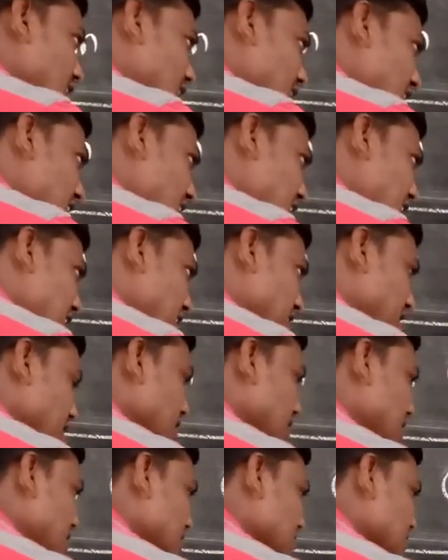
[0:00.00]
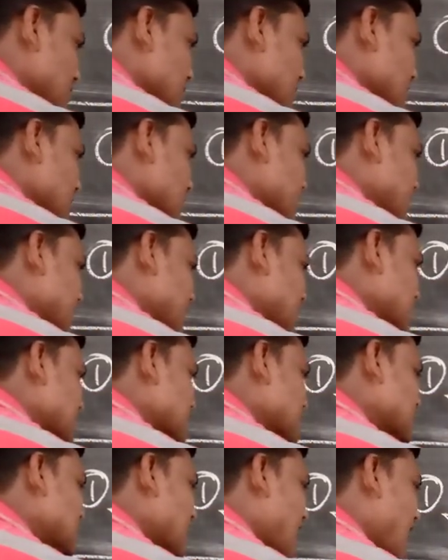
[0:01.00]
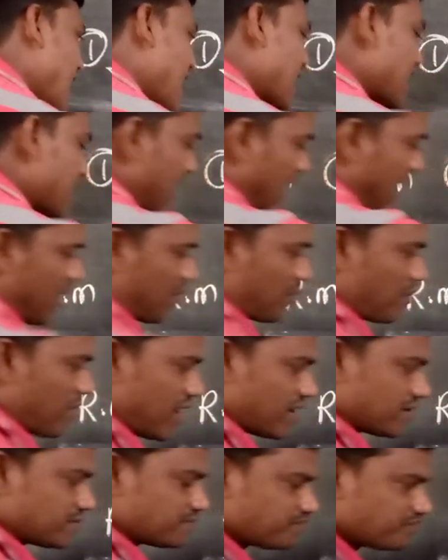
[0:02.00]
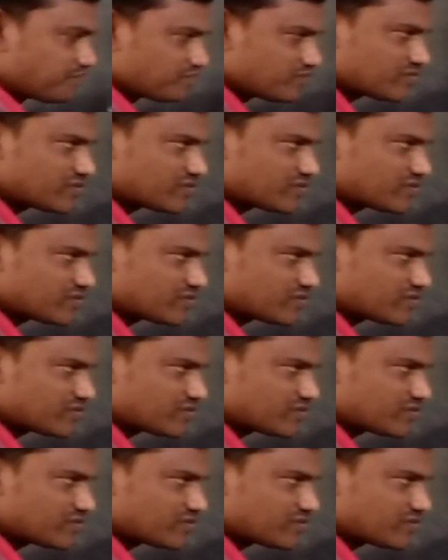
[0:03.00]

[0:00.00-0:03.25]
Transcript: line. It is the normal.